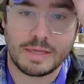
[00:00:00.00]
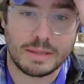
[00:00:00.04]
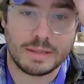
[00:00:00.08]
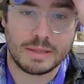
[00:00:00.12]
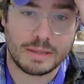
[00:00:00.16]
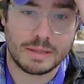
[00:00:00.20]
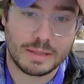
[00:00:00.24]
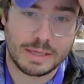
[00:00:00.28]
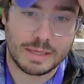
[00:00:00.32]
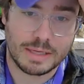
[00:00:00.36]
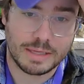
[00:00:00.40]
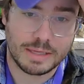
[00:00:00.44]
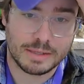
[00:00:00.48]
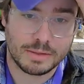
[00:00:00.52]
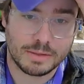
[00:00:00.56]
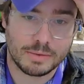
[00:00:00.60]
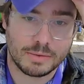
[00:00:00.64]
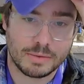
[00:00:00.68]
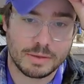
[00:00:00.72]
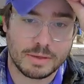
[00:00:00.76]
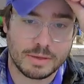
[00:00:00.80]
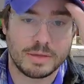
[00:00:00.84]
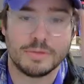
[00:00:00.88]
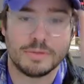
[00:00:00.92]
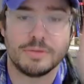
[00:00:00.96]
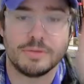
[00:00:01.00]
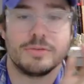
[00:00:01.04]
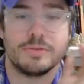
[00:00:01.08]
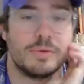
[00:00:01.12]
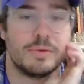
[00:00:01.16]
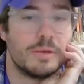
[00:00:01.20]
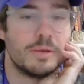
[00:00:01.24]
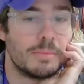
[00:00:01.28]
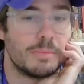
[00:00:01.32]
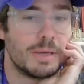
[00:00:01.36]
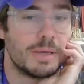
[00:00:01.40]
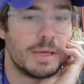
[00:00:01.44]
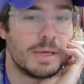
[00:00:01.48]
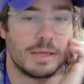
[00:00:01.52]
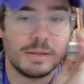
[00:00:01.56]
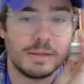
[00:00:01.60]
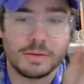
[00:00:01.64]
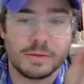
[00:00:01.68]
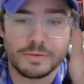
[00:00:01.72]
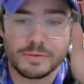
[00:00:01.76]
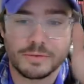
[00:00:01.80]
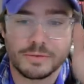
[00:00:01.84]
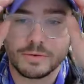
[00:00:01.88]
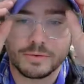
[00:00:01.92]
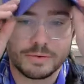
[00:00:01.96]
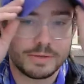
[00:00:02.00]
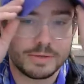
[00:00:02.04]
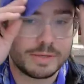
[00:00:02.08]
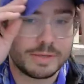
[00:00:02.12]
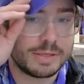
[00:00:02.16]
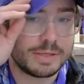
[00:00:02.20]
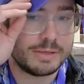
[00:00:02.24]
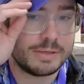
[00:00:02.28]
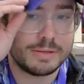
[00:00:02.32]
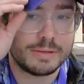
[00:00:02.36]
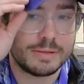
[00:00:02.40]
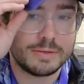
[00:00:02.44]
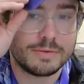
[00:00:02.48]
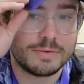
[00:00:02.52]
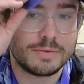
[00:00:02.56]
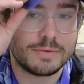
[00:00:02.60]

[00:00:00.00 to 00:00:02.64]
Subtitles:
a lot going on this week. My hat looks all crooked.